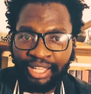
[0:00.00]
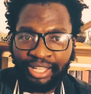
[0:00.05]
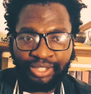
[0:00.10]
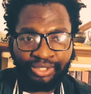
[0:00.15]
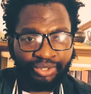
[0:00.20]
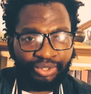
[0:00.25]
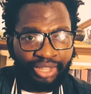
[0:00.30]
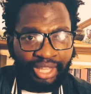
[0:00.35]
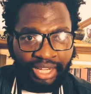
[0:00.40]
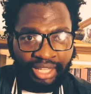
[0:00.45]

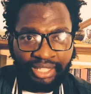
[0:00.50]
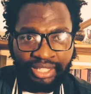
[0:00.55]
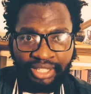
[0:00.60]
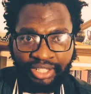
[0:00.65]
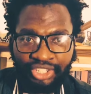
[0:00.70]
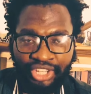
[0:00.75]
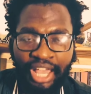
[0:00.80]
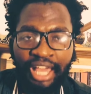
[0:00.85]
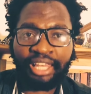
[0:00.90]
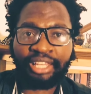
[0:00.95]
So that is a
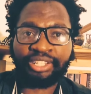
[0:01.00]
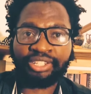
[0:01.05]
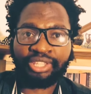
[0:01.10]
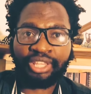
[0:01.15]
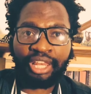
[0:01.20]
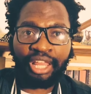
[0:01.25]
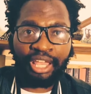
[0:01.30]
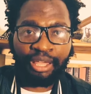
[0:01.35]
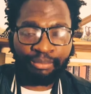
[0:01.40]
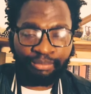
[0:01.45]
challenge
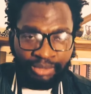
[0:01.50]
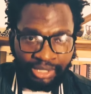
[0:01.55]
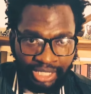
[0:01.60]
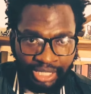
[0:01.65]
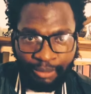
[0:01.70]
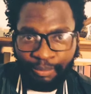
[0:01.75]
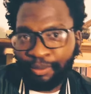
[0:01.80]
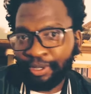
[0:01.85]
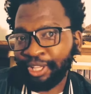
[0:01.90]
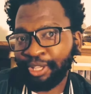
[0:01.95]
that I am
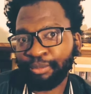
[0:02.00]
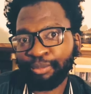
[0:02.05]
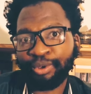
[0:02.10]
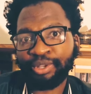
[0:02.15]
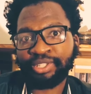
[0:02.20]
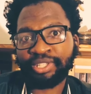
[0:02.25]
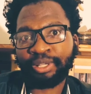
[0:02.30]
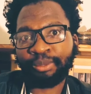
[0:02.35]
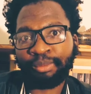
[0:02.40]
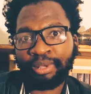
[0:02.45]
deeply
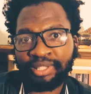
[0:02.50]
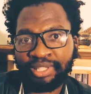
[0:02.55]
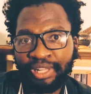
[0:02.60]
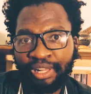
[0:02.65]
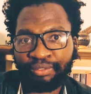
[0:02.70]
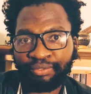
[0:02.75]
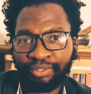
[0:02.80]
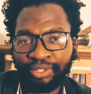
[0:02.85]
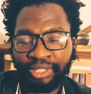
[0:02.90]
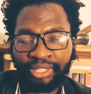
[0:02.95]
immersing
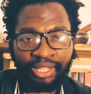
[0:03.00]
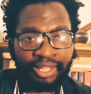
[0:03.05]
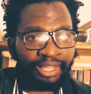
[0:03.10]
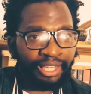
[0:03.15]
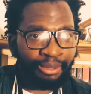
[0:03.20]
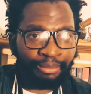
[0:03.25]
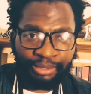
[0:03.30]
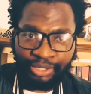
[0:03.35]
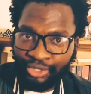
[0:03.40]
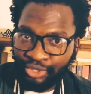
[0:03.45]
myself in and
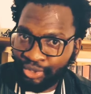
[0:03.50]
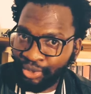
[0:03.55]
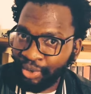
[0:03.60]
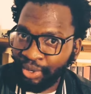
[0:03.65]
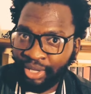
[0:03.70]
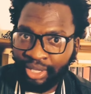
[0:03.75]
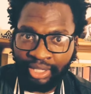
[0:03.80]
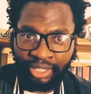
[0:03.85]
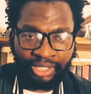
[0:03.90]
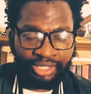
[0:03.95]
I'm
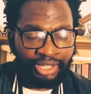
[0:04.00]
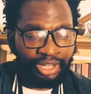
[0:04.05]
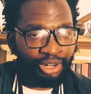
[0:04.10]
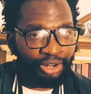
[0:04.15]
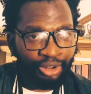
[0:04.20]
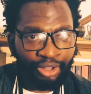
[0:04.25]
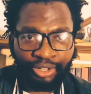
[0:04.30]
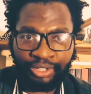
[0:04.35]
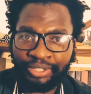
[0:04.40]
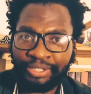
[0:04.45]
enjoying it a
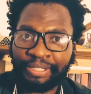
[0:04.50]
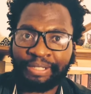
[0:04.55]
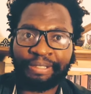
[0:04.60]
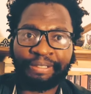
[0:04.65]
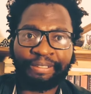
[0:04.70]
lot.